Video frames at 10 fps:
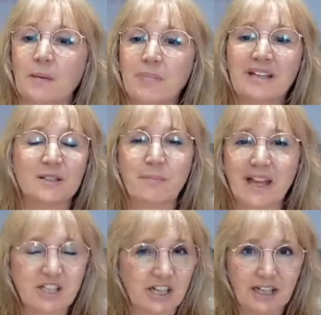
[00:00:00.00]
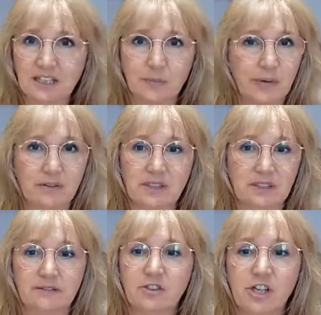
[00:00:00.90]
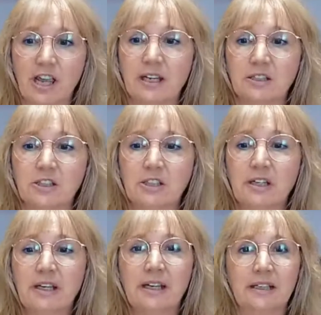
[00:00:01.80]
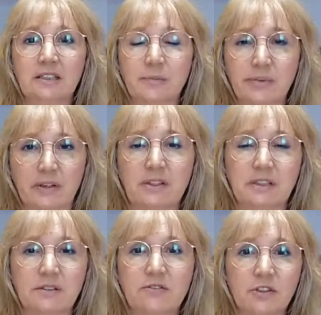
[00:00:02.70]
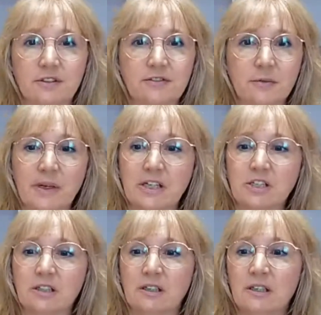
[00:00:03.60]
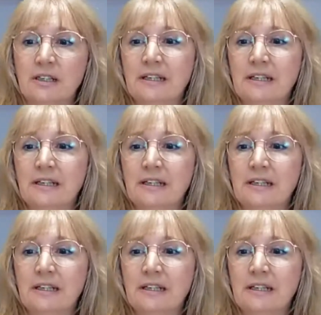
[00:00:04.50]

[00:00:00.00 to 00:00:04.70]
because magic is the process of change. It's the process of transformation.